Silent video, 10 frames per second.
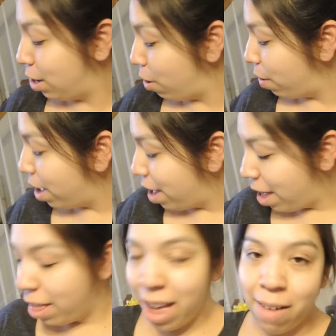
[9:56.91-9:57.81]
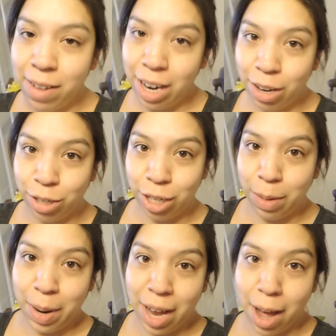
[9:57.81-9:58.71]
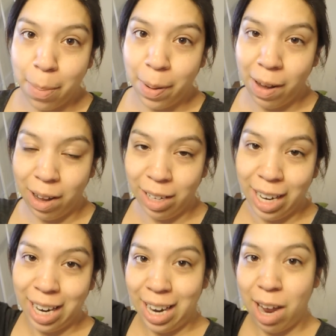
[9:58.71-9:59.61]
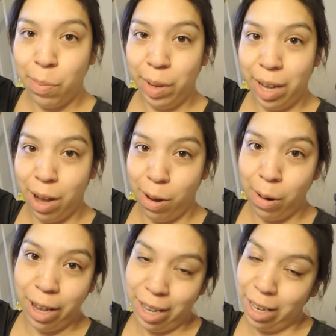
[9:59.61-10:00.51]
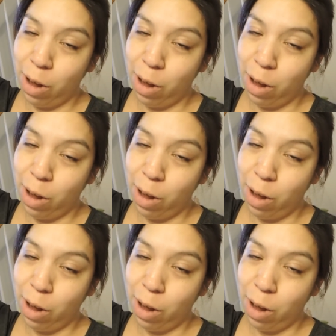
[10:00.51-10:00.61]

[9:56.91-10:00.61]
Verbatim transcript: So that video should be up. I'll link it down below.